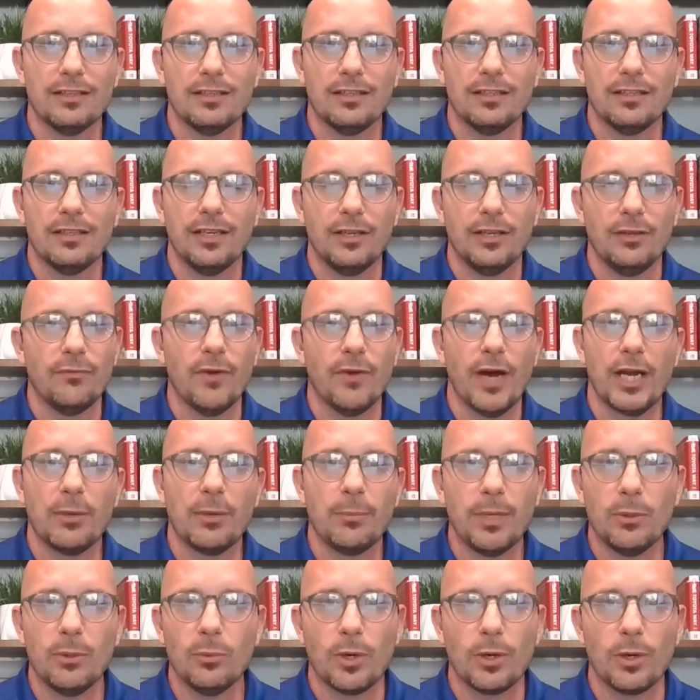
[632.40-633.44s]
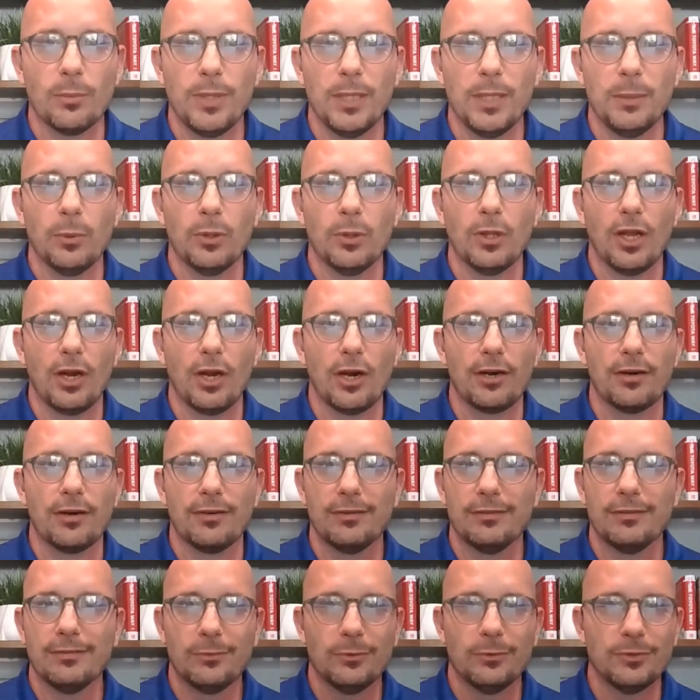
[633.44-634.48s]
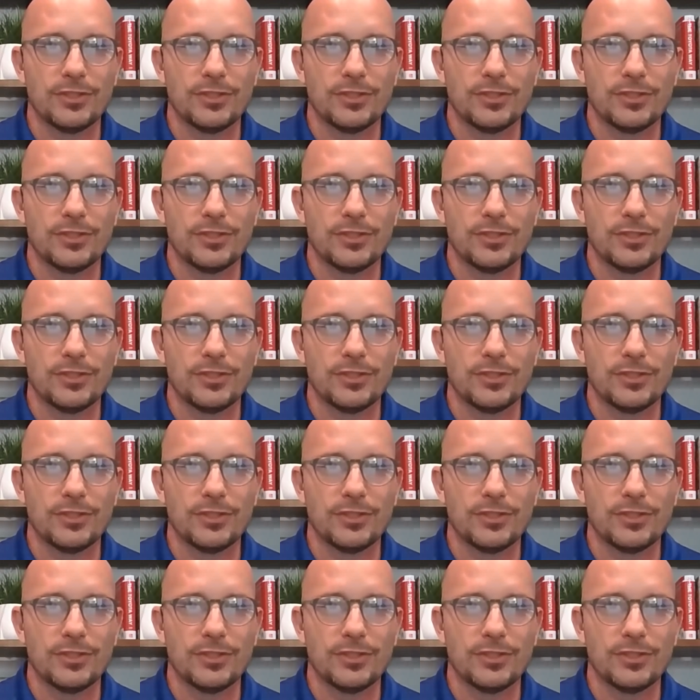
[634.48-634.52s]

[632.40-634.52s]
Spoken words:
environment where people are